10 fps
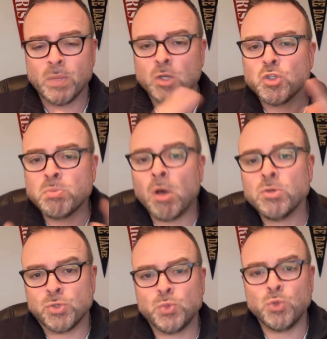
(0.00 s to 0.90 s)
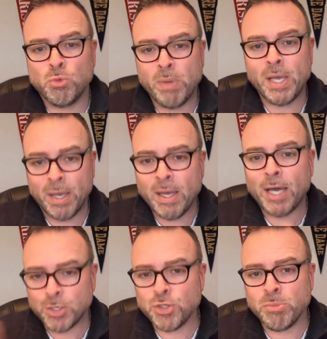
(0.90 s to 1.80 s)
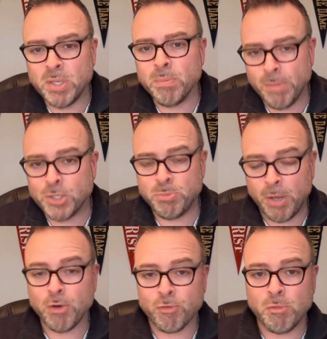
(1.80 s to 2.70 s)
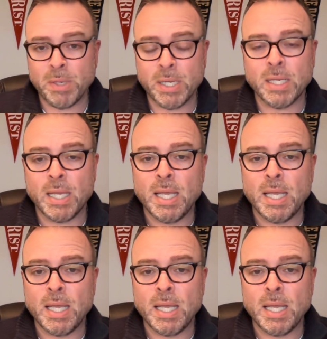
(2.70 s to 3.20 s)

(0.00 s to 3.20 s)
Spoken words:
a smaller school may actually be much better for me.